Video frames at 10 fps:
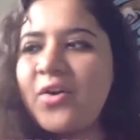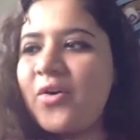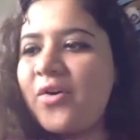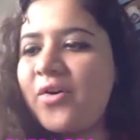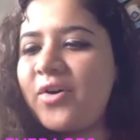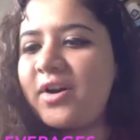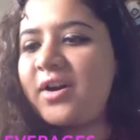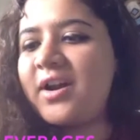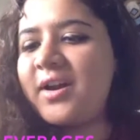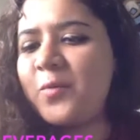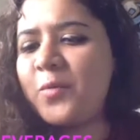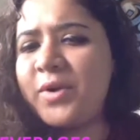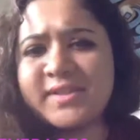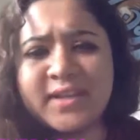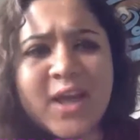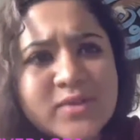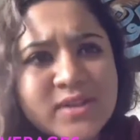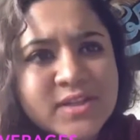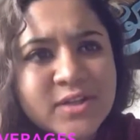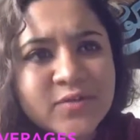Or where's the
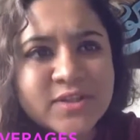counseling service